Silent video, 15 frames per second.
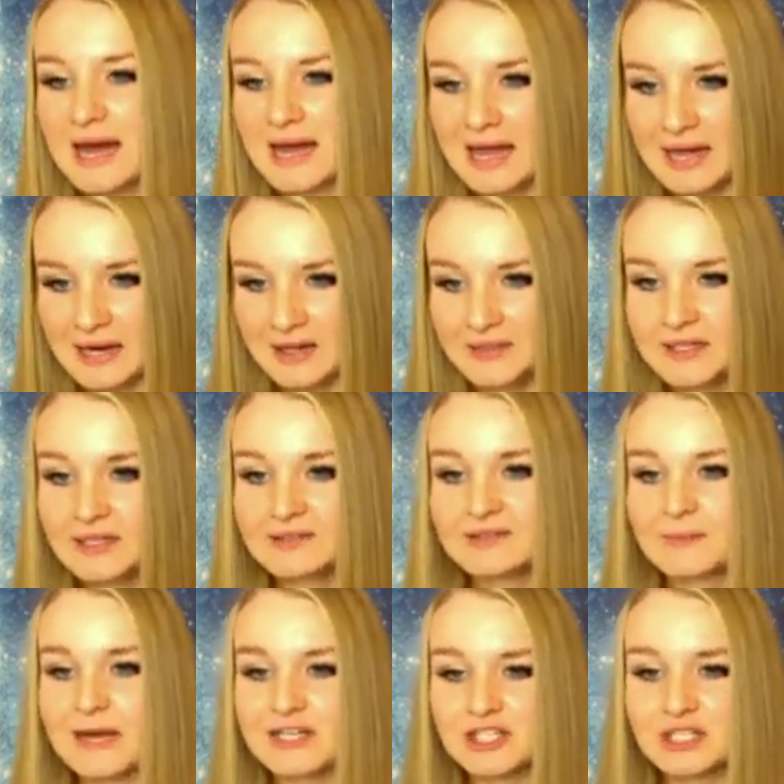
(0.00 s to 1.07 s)
and I think
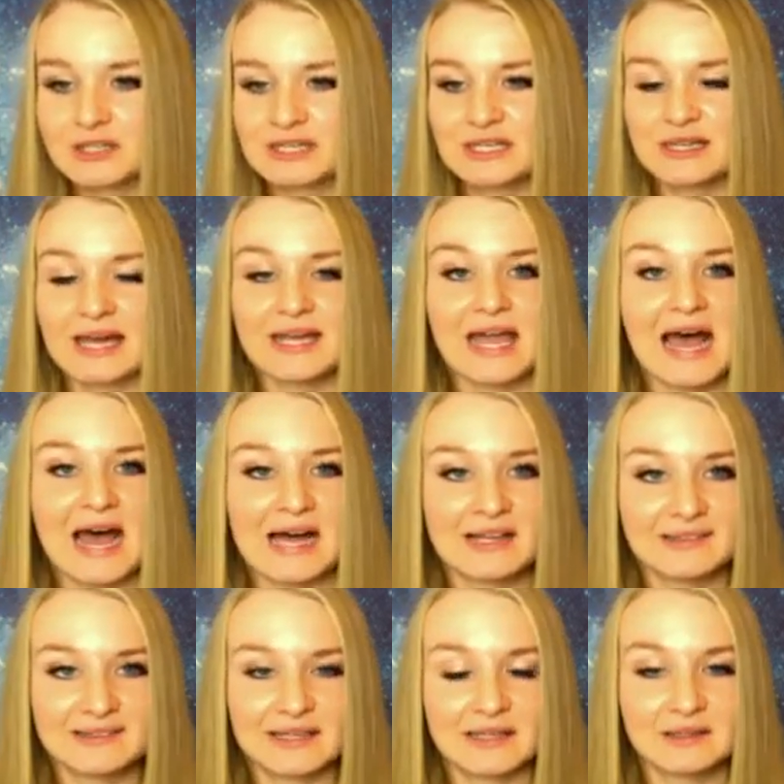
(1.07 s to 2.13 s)
especially like
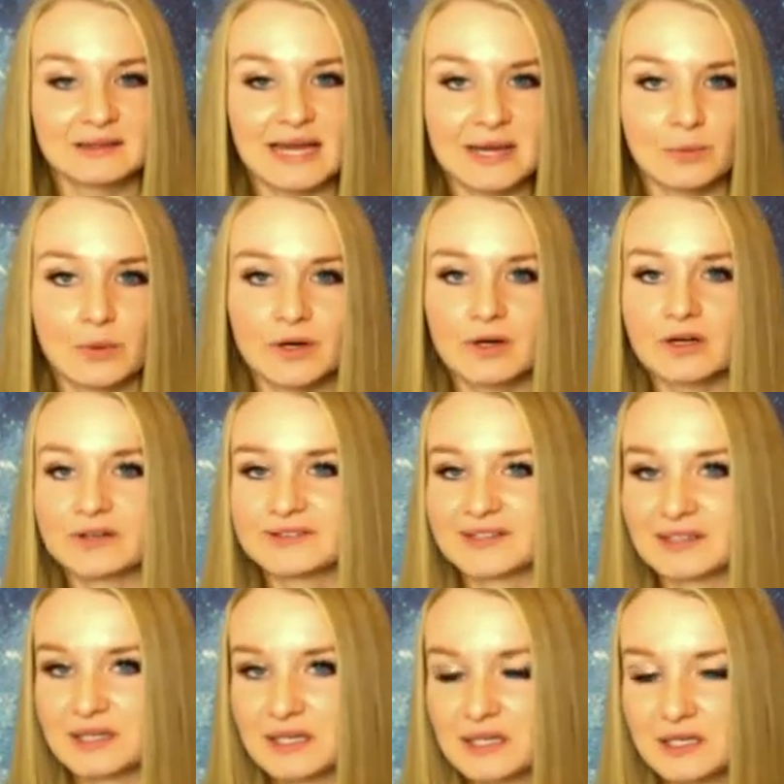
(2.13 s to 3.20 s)
as light workers
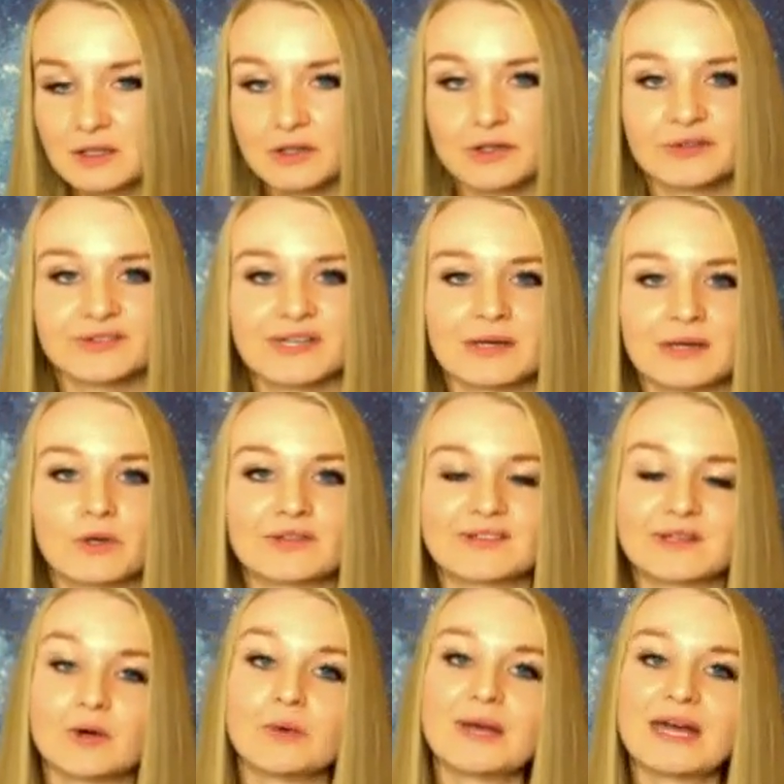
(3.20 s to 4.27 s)
and healers, and we're
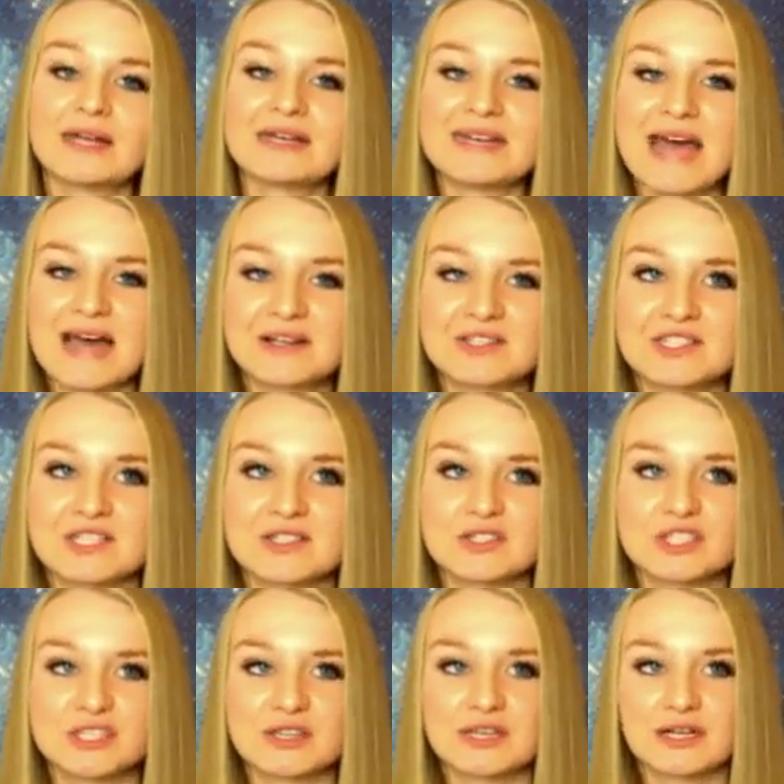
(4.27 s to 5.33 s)
so connected
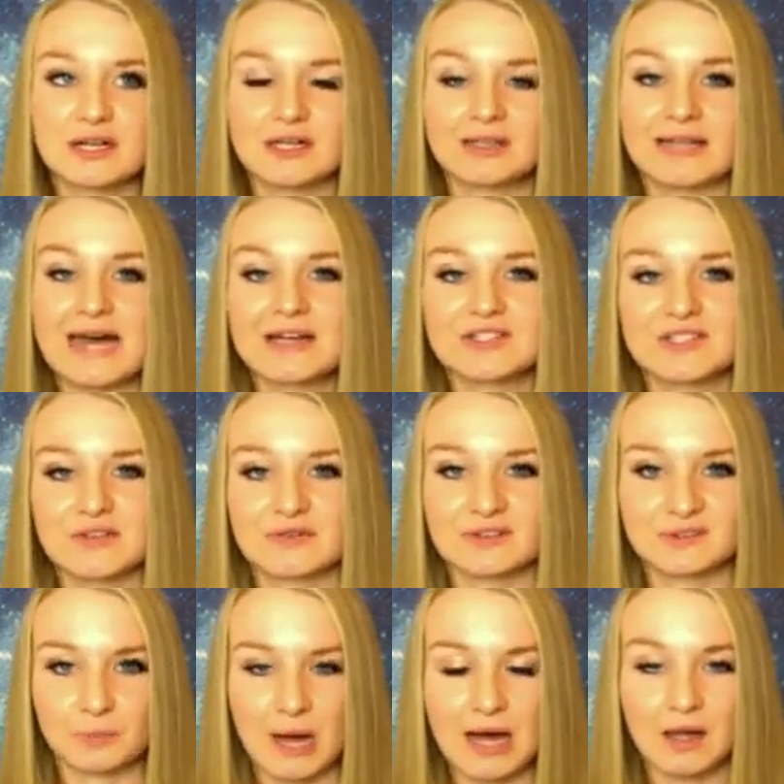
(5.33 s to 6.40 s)
to the collective
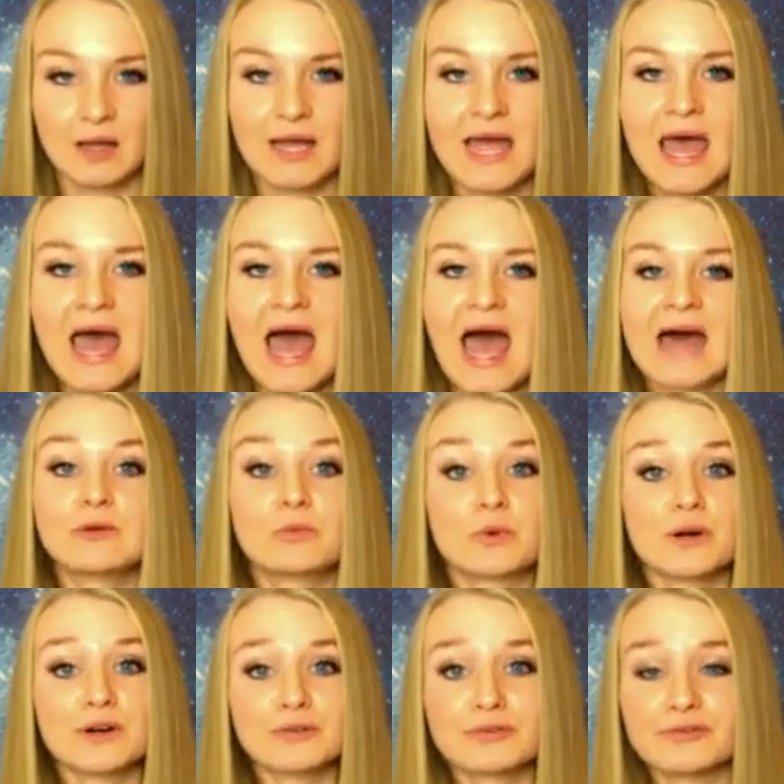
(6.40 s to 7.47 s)
as well, and
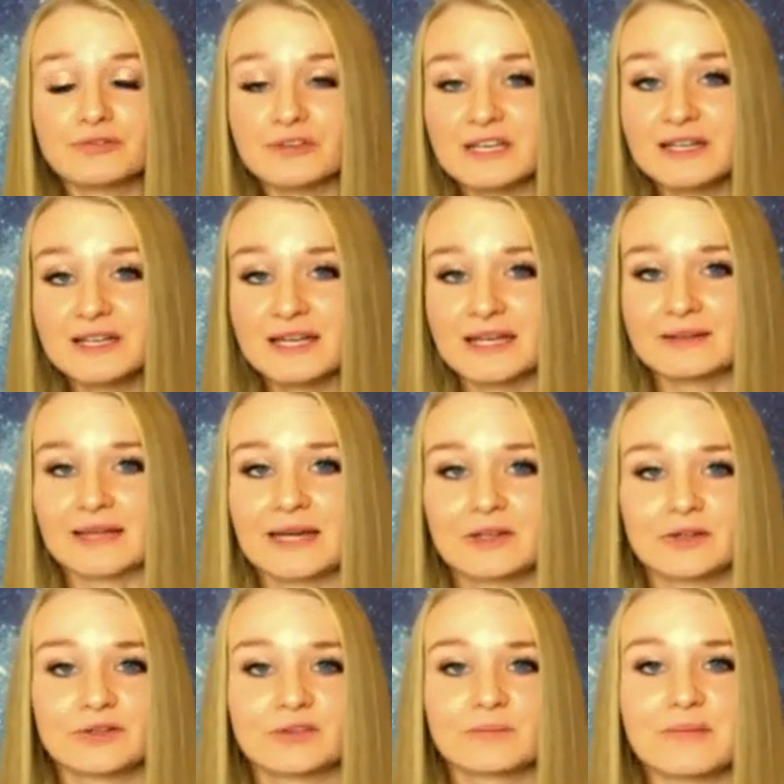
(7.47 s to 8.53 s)
we're feeling like
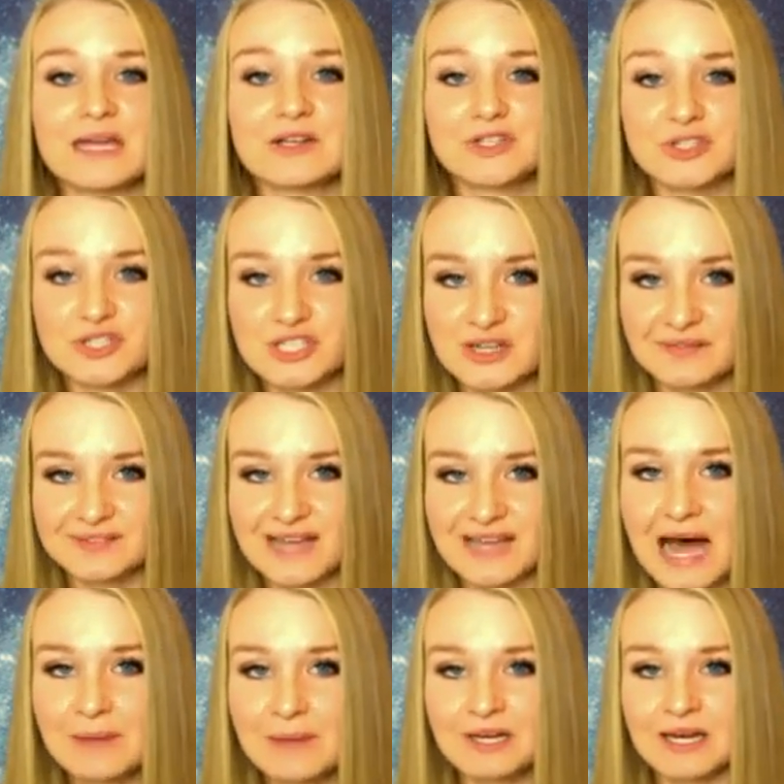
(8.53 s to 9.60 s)
there's major shifts
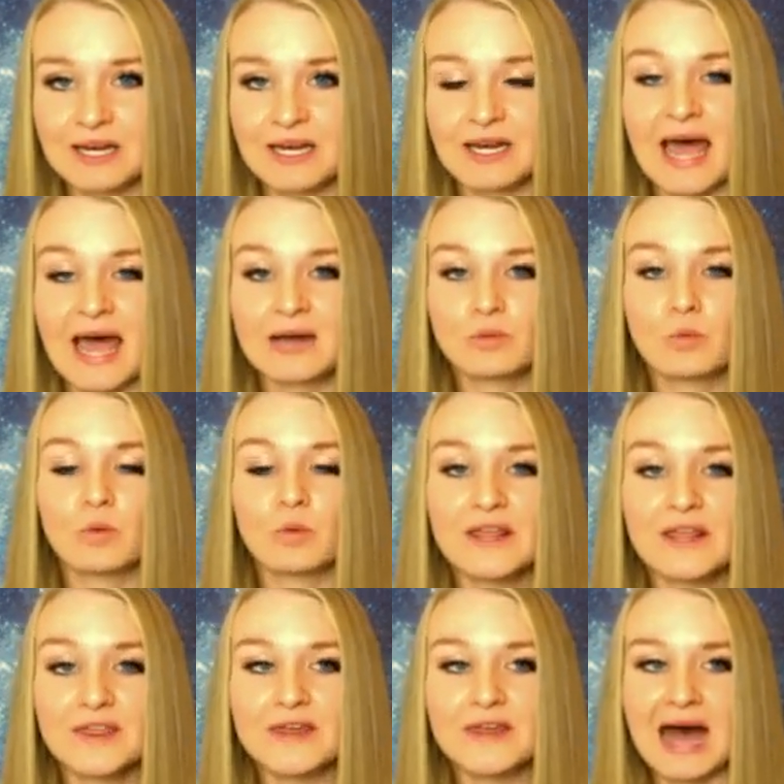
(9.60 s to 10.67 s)
happening. And
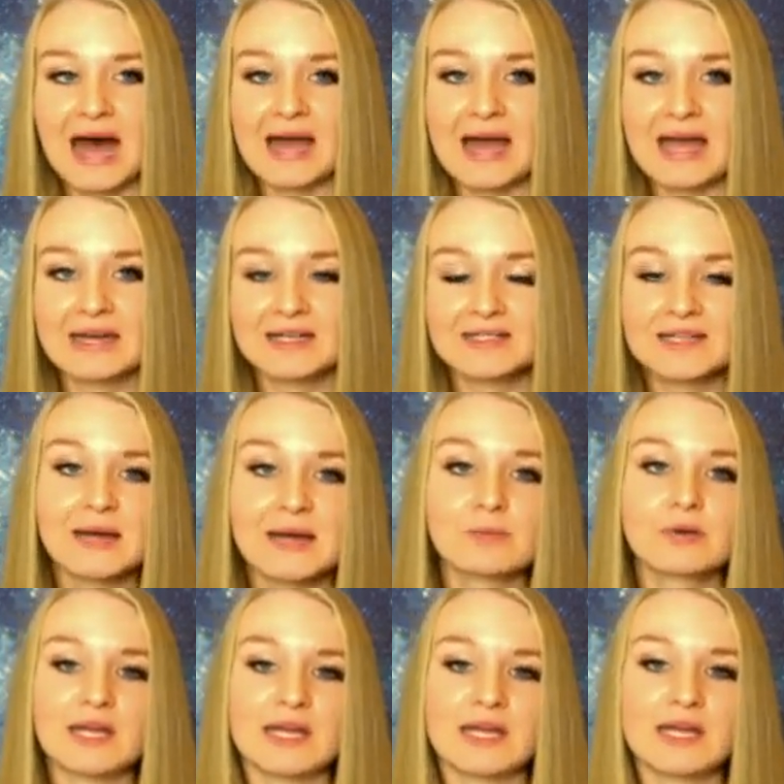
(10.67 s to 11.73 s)
with that, anytime
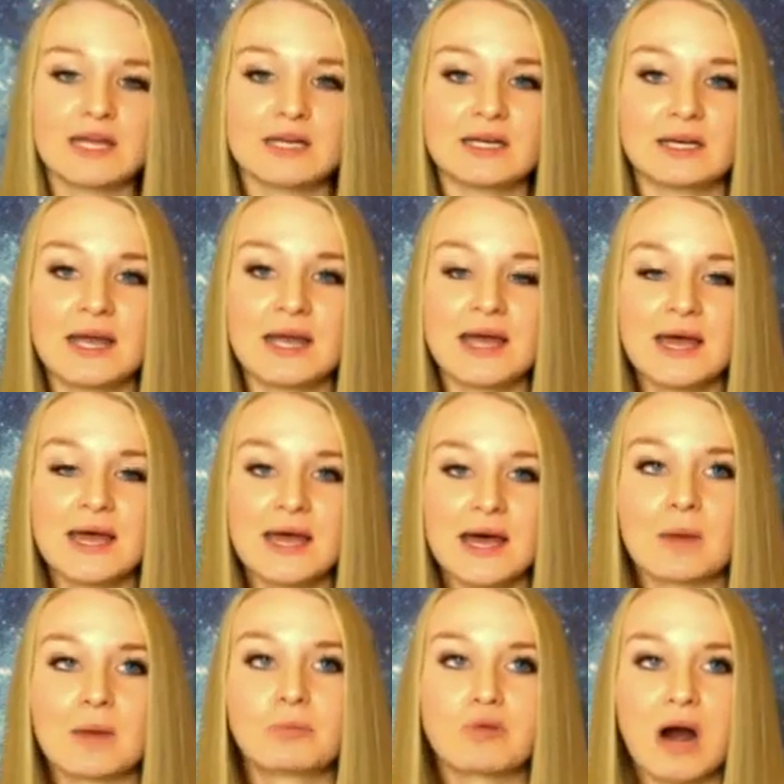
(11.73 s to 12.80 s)
we're in
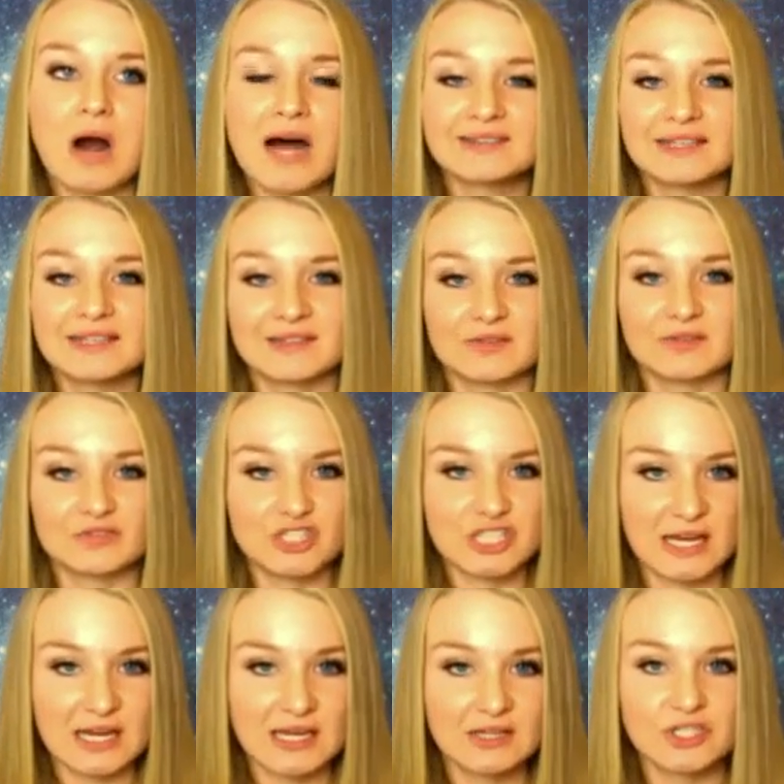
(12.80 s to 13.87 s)
a process of
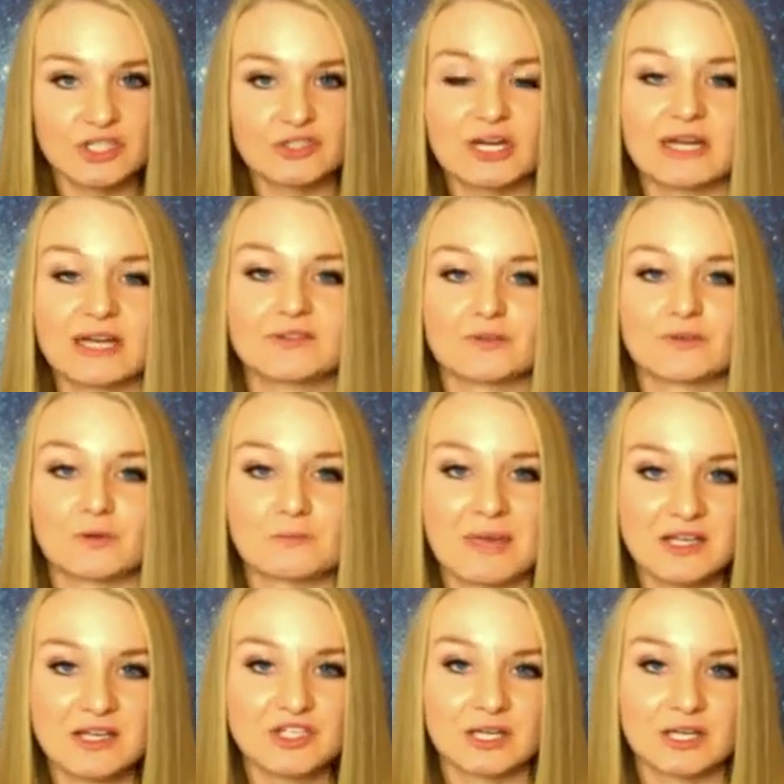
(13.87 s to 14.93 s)
change and
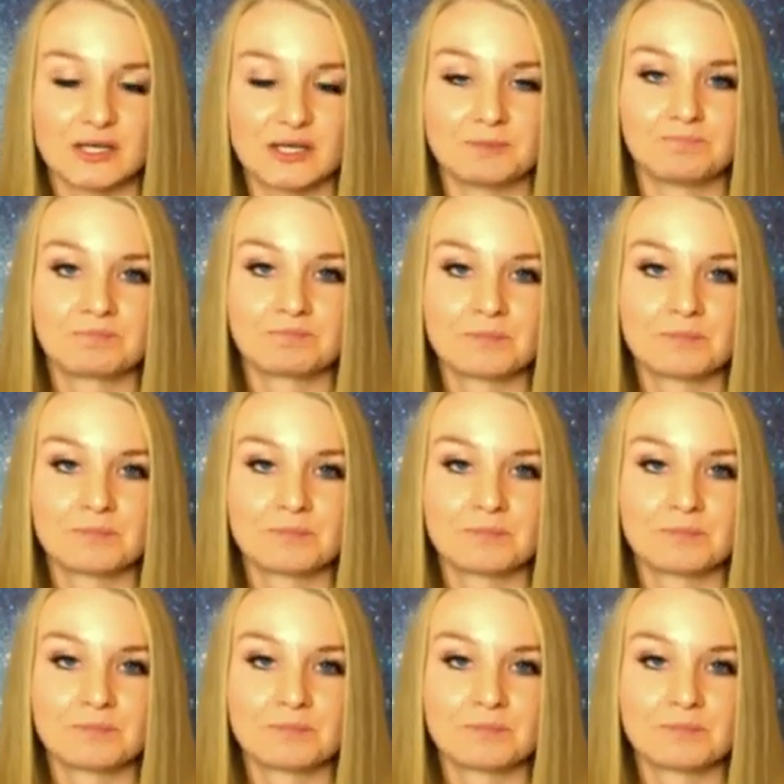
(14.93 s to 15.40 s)
transformation,